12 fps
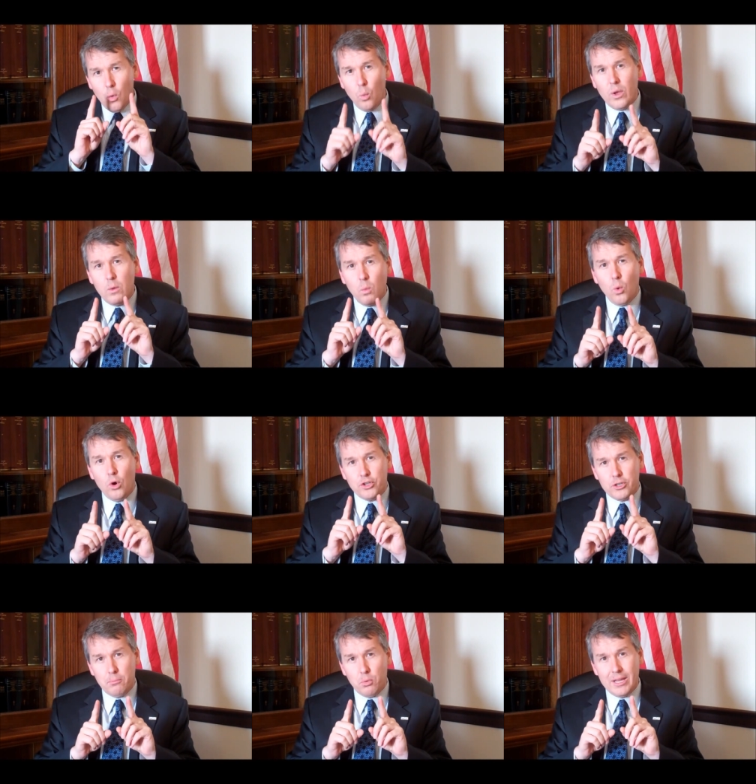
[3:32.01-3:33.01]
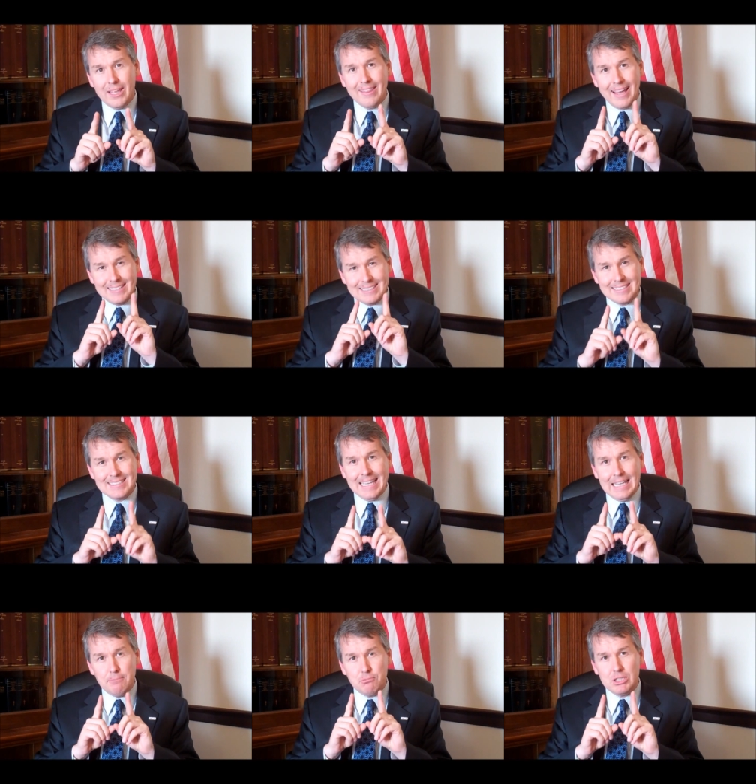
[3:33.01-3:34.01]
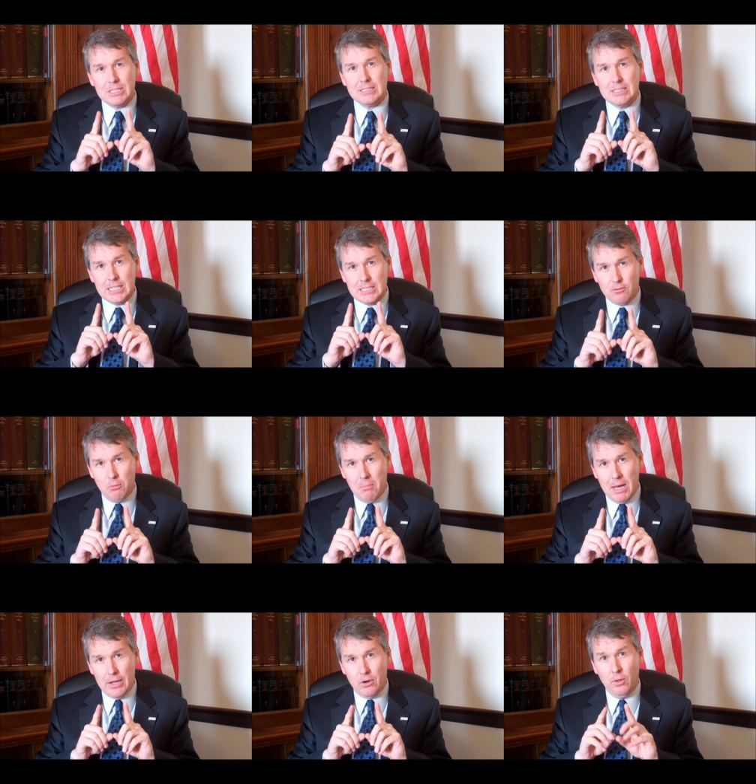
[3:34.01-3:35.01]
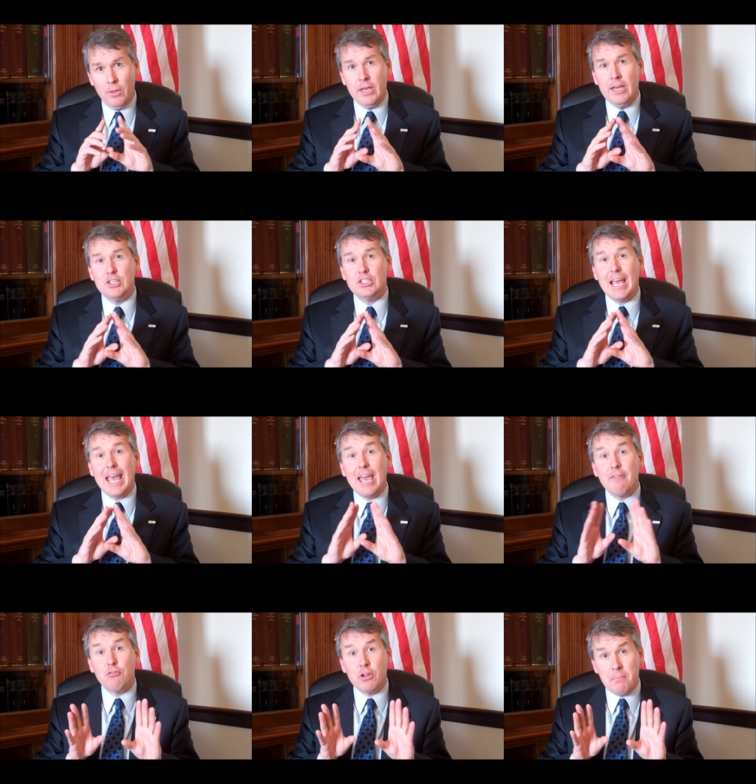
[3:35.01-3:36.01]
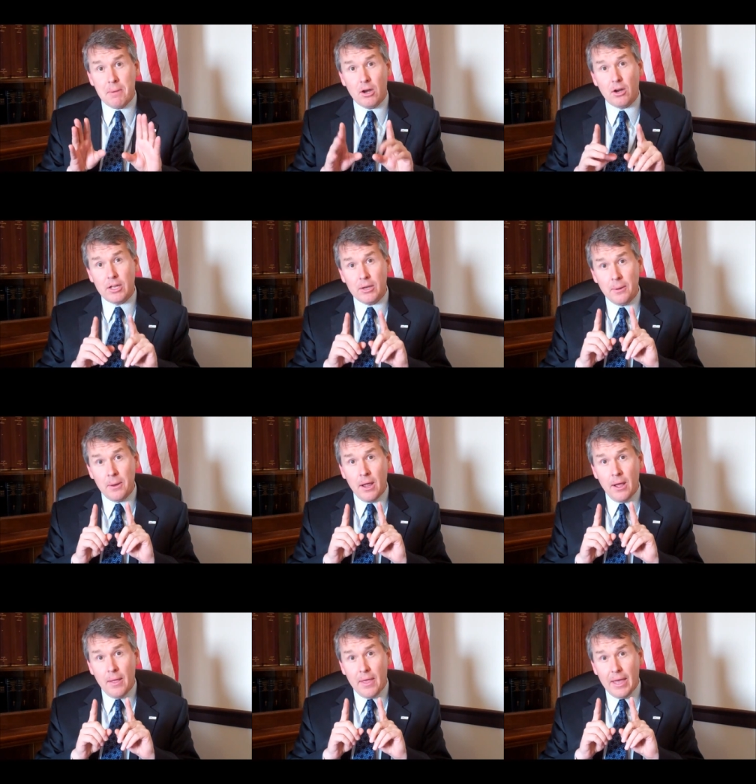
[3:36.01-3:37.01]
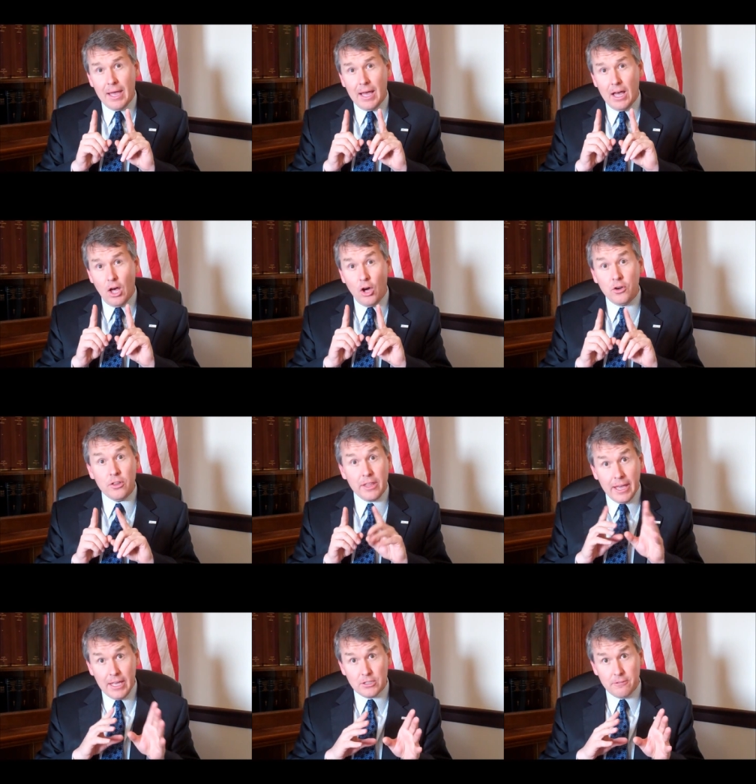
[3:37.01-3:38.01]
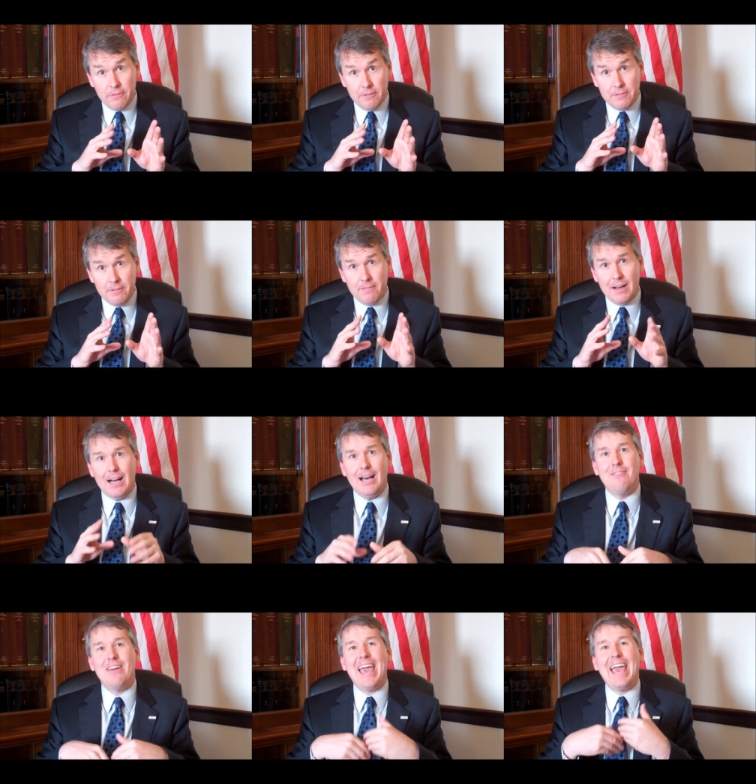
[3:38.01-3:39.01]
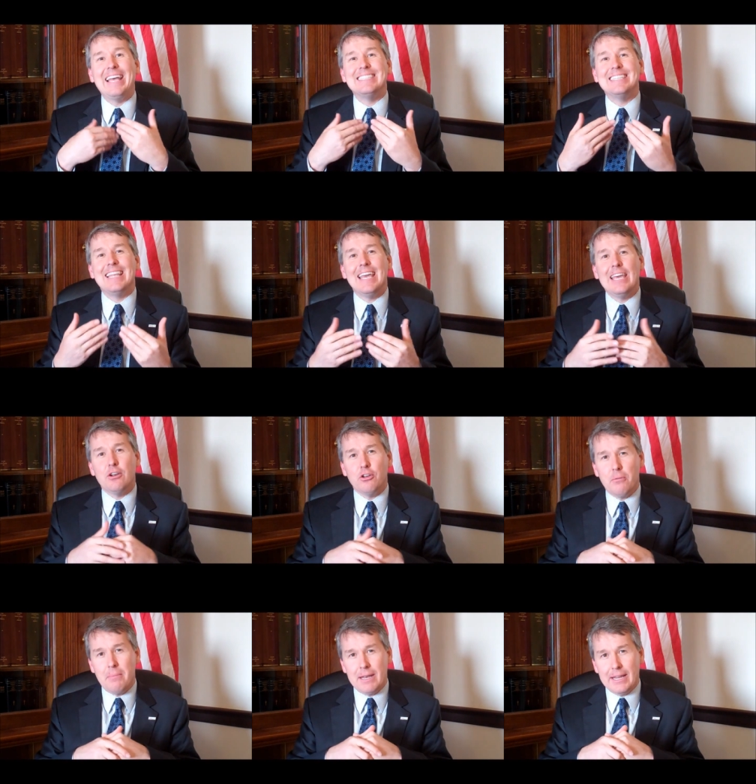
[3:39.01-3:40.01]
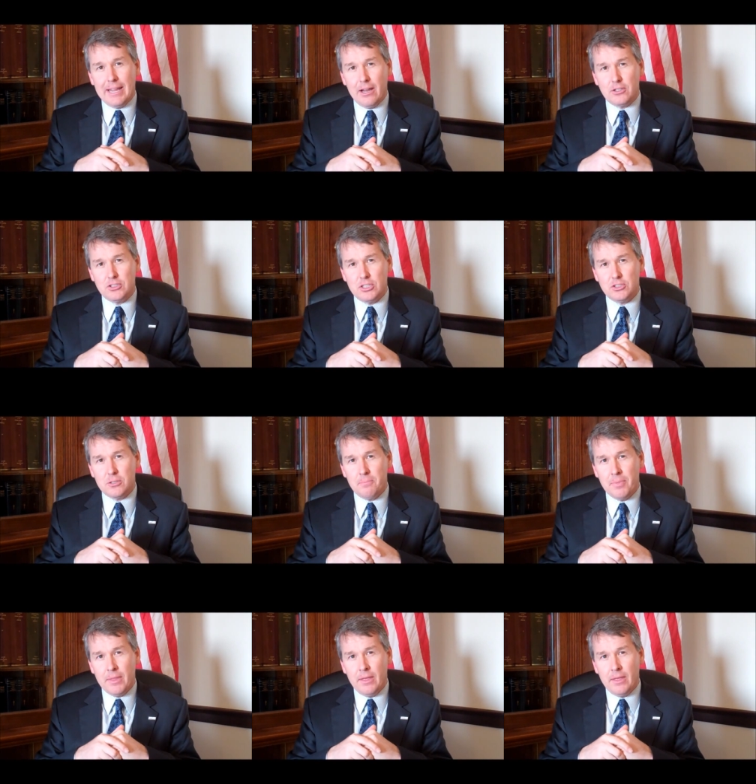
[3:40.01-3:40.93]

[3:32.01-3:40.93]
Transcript: We want to bring that same successful model to every American uh, under the age of 55 as they enter the Medicare system.